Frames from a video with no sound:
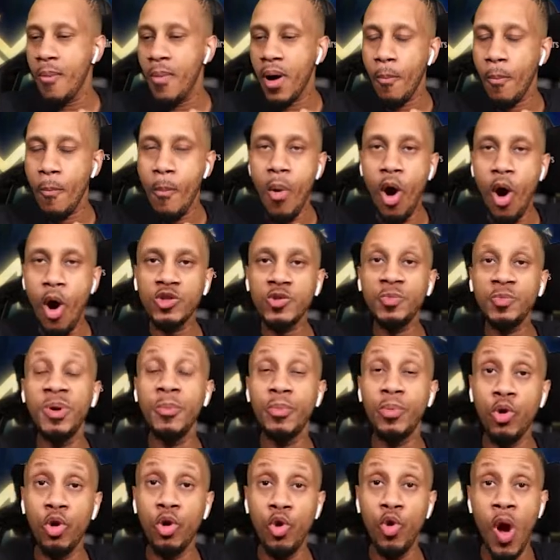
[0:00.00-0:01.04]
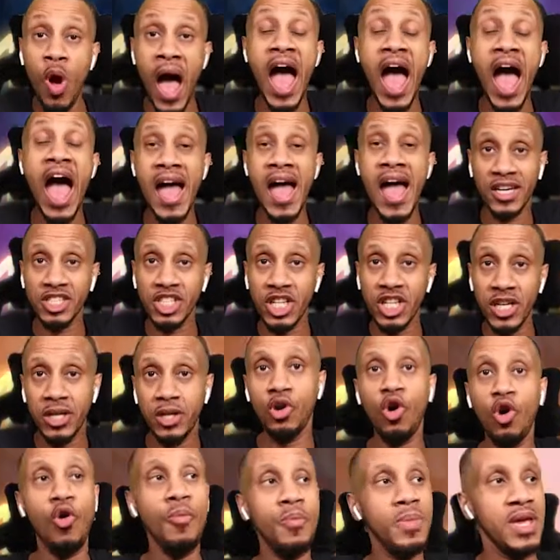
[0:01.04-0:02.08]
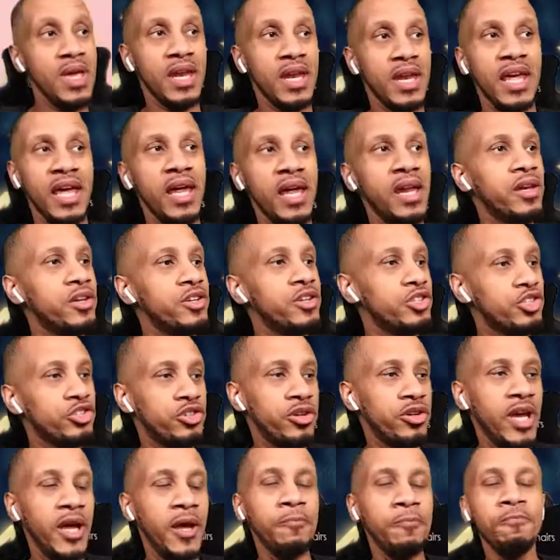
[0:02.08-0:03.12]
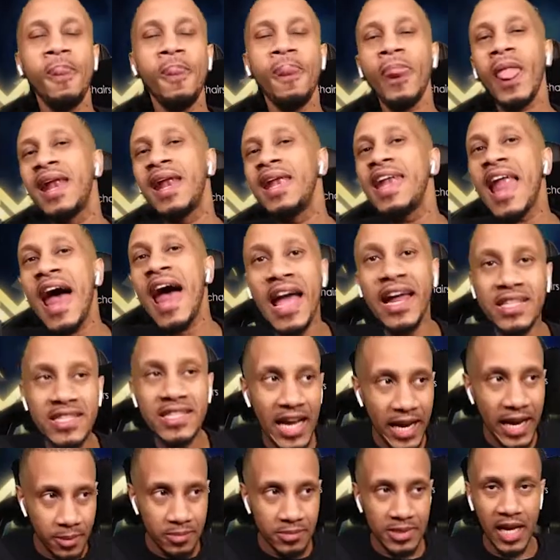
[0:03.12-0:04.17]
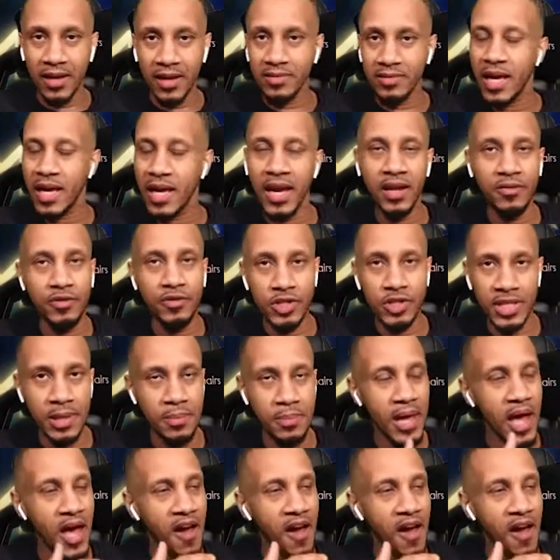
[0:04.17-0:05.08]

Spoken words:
most people who actually know me in the industry, 9 times out of 10, if you see me at